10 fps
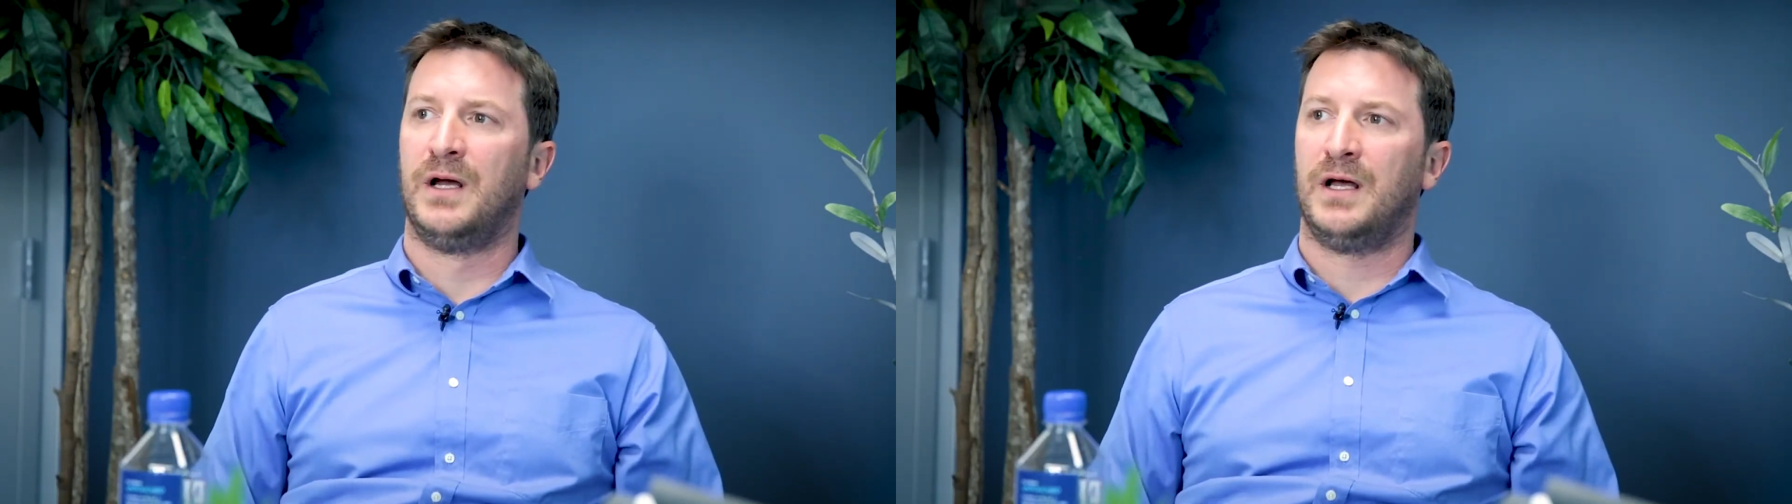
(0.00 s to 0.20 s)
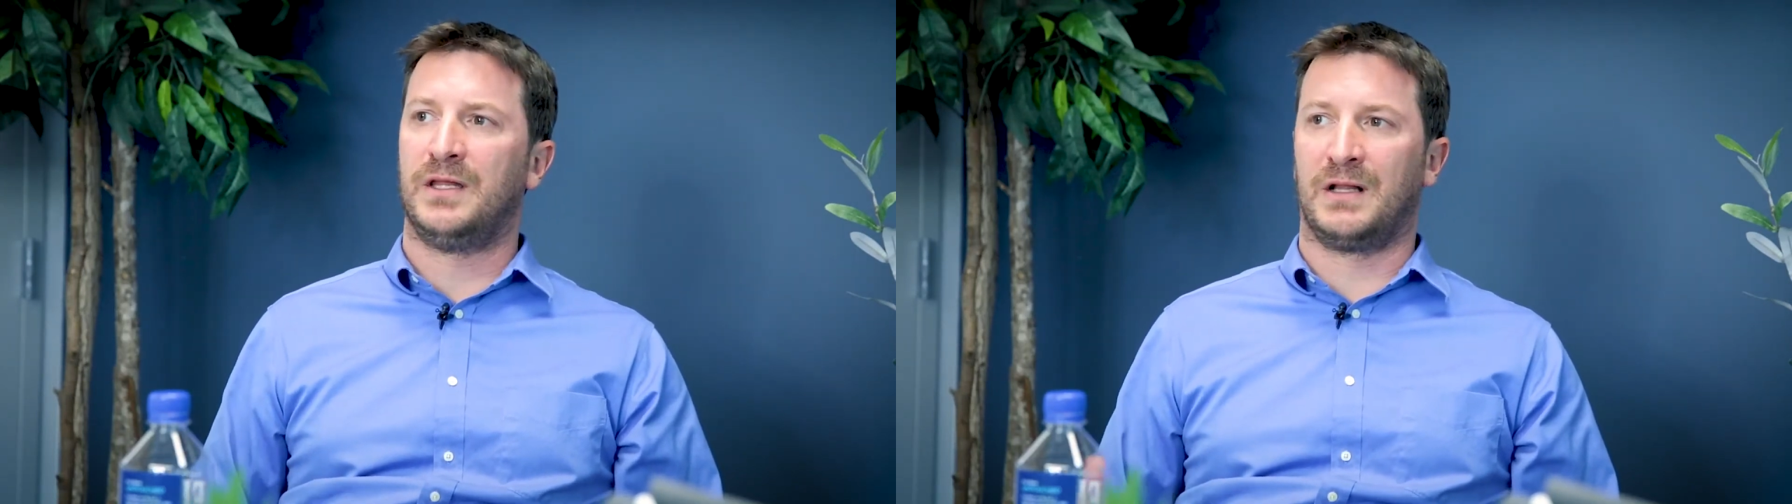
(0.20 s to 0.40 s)

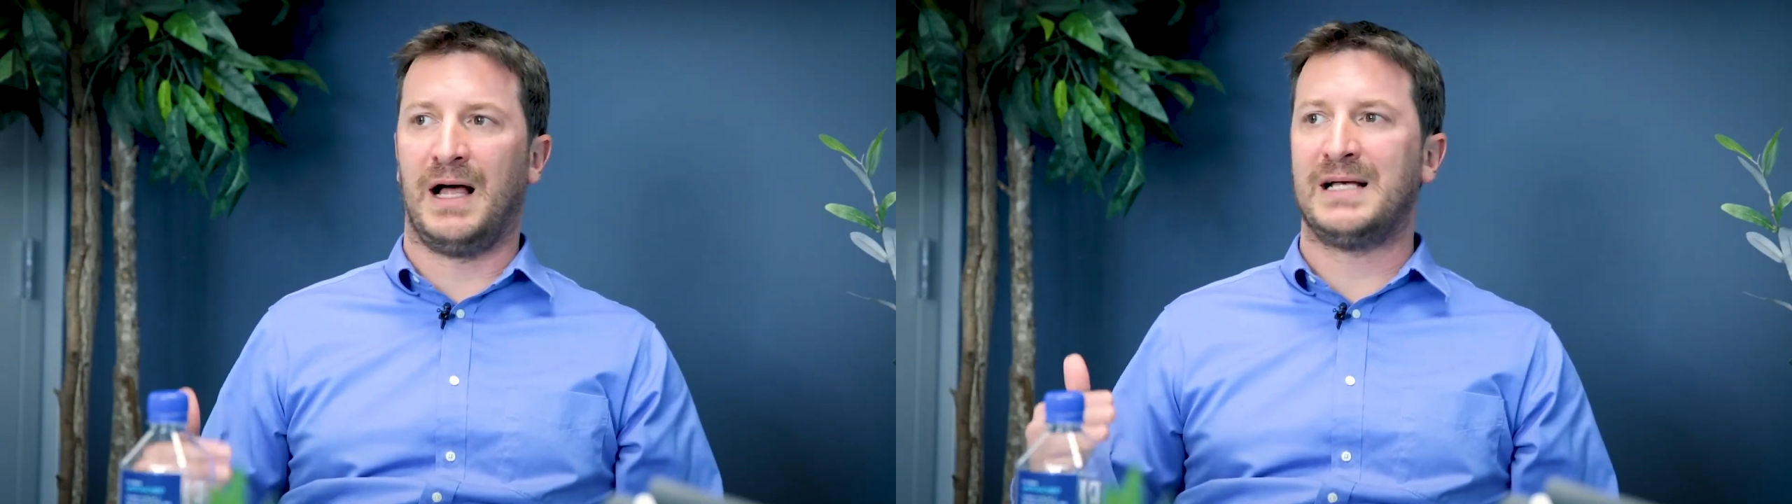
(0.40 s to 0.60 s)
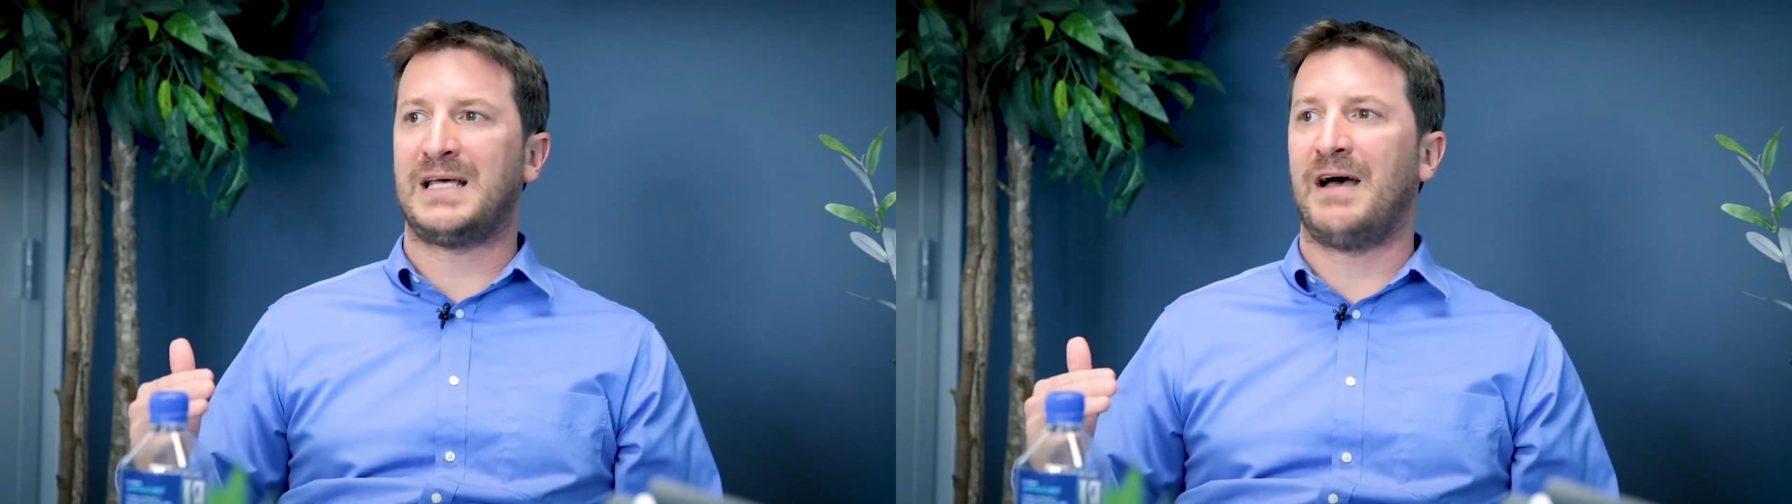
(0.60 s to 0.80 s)
the
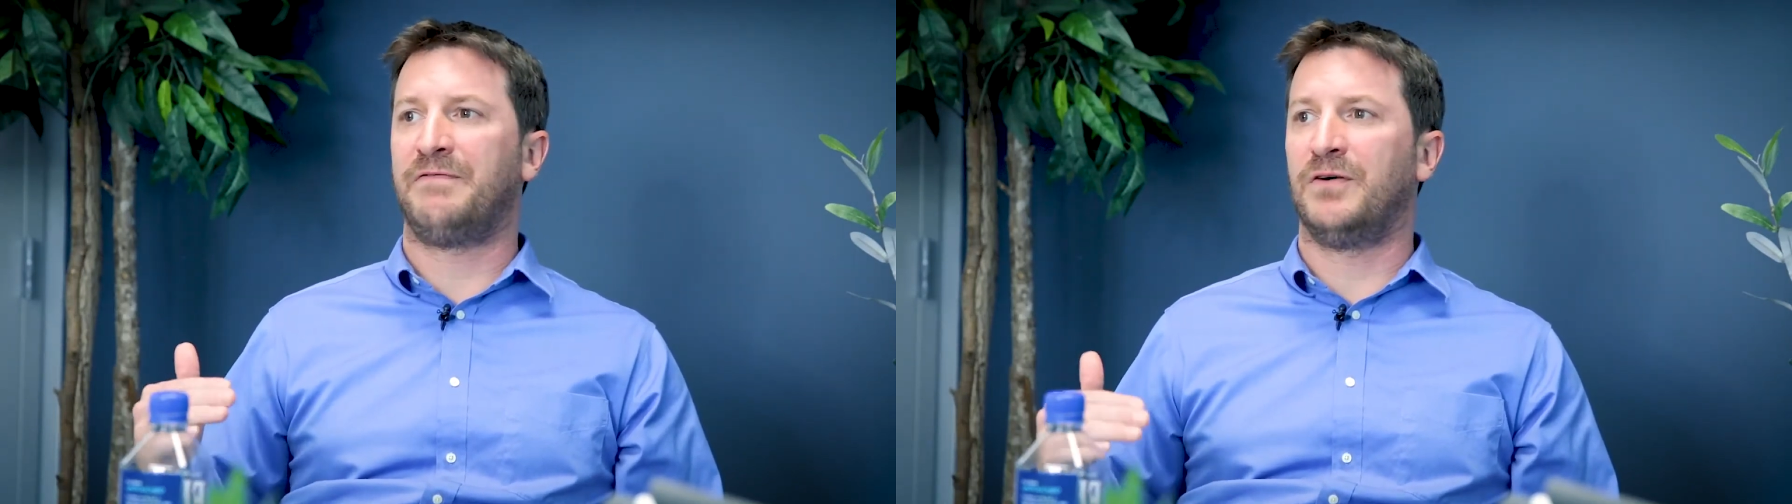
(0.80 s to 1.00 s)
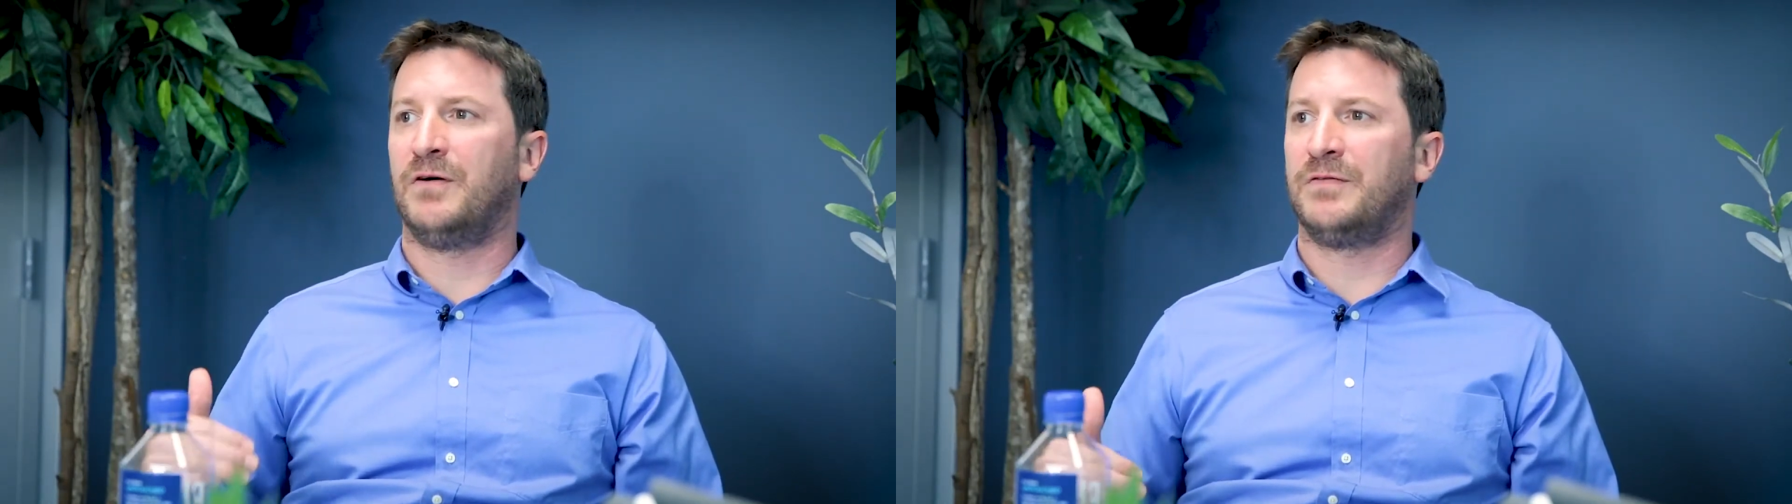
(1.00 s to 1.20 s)
glass half
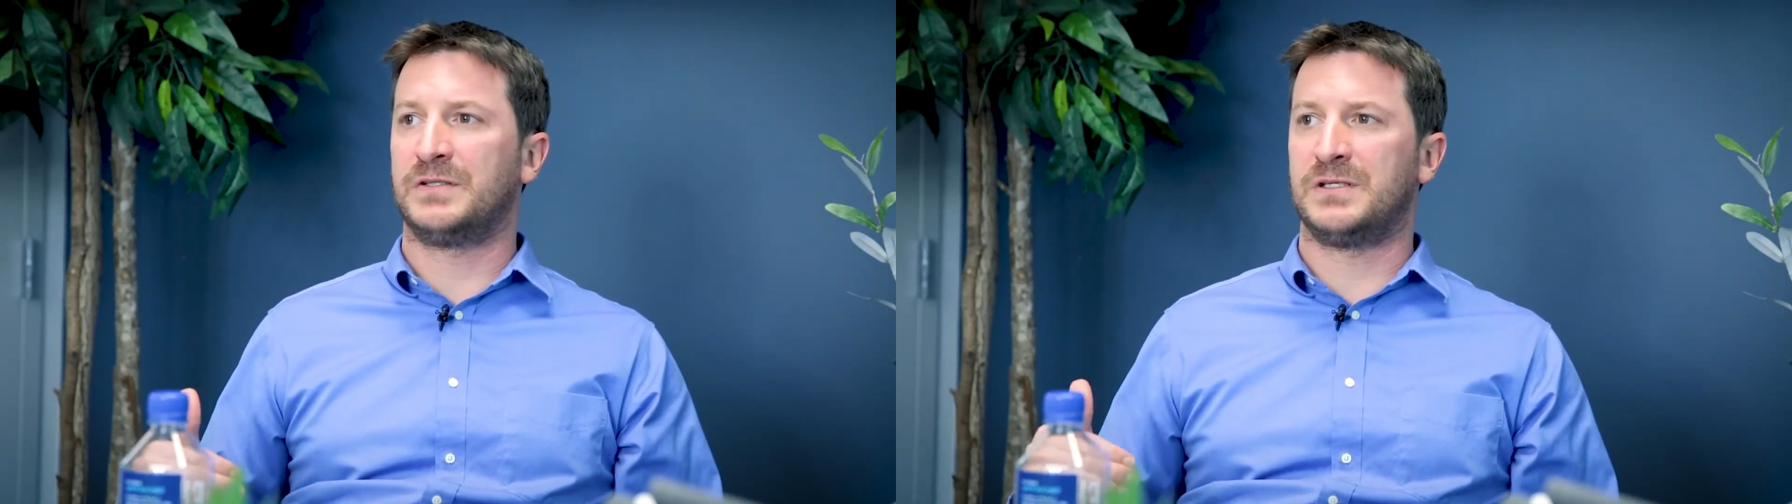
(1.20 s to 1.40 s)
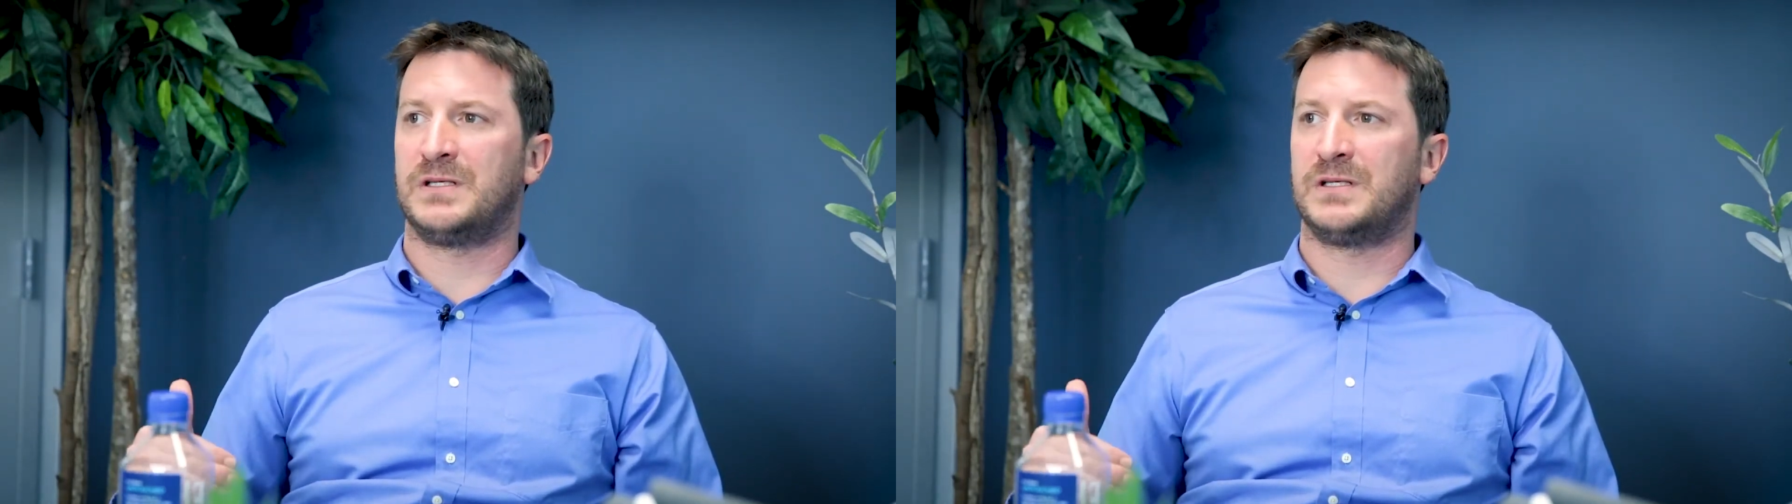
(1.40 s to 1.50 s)
full versus